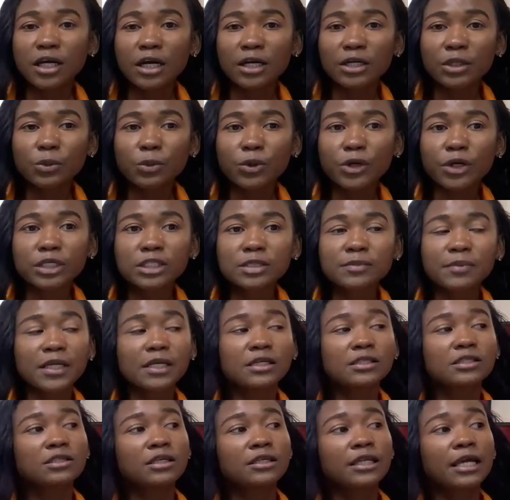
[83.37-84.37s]
are in the
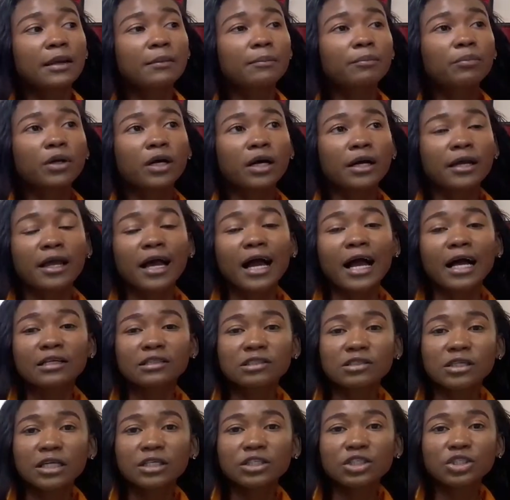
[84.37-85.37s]
workplace, so the employer
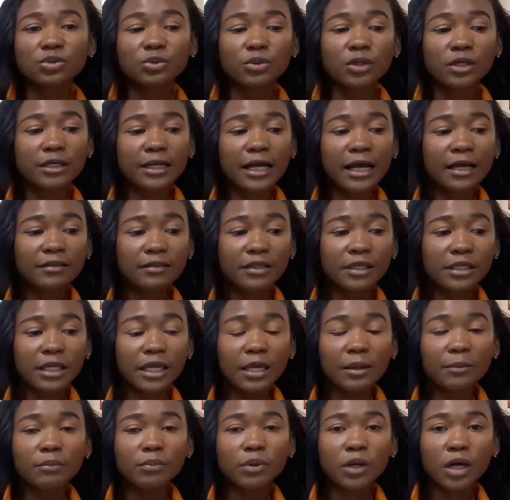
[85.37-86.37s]
has to ensure that
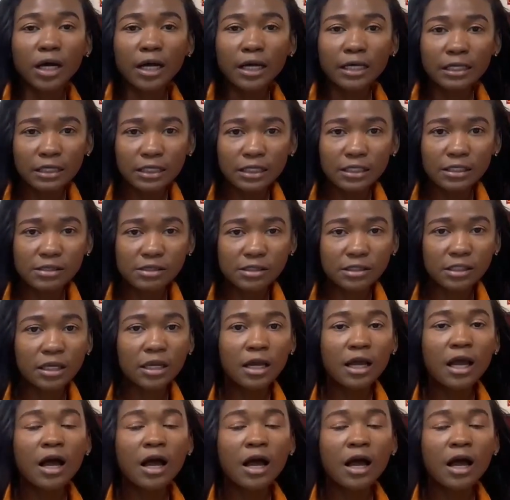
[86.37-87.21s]
the employees